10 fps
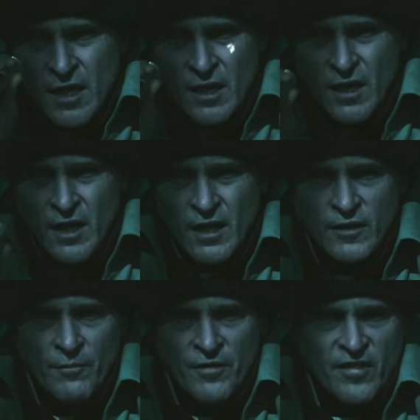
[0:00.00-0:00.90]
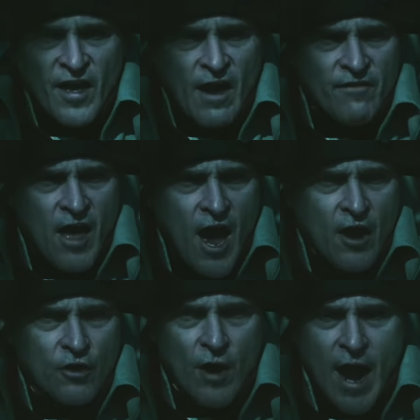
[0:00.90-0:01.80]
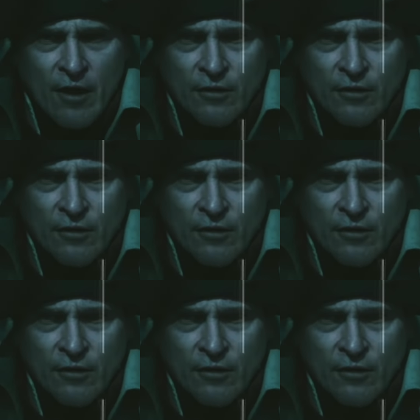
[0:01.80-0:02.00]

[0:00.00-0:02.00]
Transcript: alienating fans of the genre.